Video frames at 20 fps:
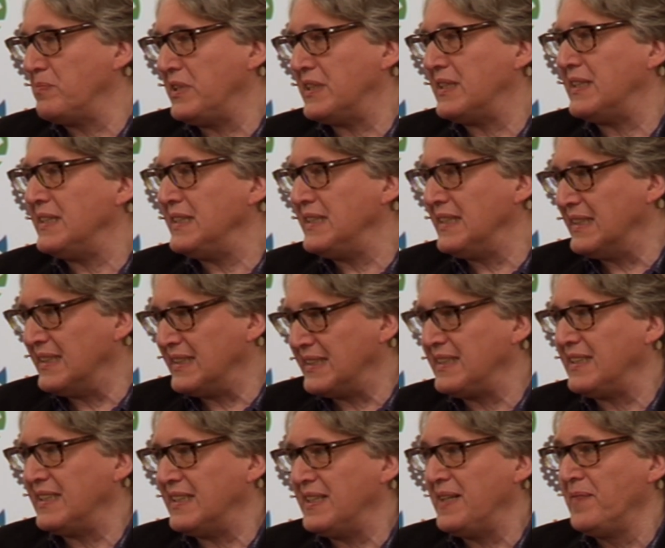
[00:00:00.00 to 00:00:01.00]
behind it.
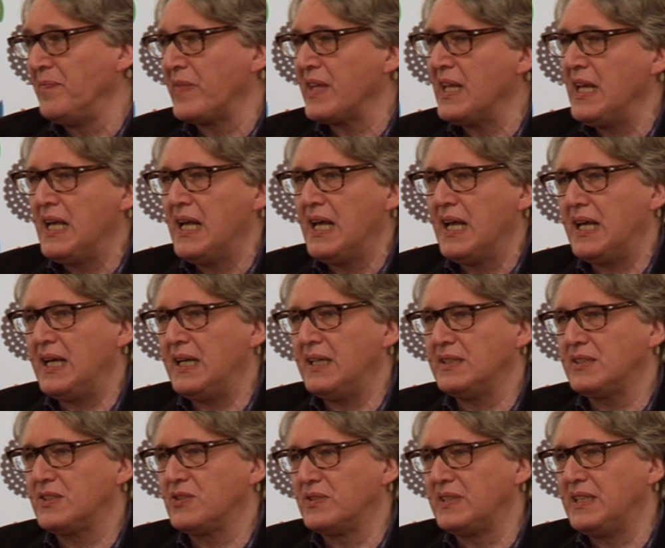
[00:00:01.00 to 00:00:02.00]
Yeah?
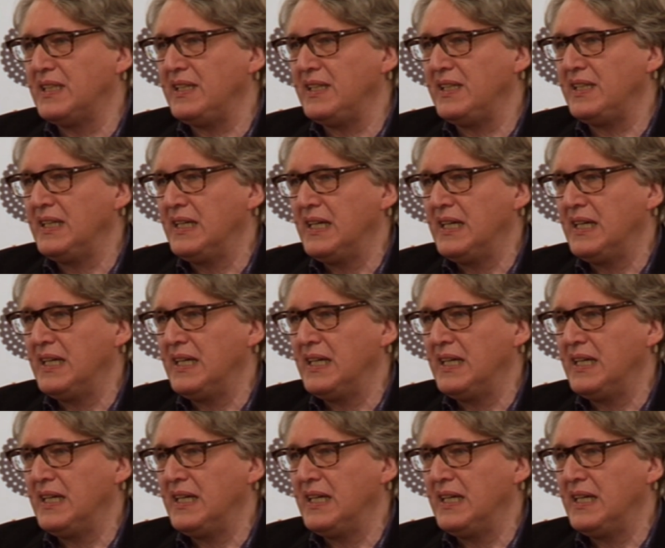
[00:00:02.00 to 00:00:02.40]
And today